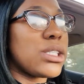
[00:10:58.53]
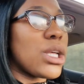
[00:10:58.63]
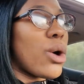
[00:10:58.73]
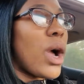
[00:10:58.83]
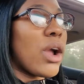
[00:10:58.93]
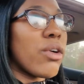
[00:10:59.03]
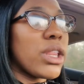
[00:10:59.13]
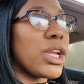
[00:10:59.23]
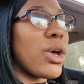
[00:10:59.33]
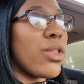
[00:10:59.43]
so I
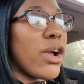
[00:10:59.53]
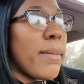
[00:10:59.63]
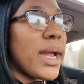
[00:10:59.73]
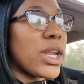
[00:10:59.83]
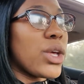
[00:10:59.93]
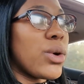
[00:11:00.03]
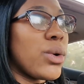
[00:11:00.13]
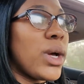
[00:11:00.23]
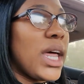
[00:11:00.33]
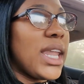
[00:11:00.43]
really know their menu,
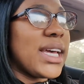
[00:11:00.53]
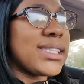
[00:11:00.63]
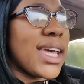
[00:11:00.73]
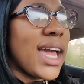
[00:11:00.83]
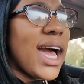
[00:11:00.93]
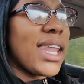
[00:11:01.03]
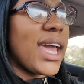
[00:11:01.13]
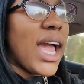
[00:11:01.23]
unless they got like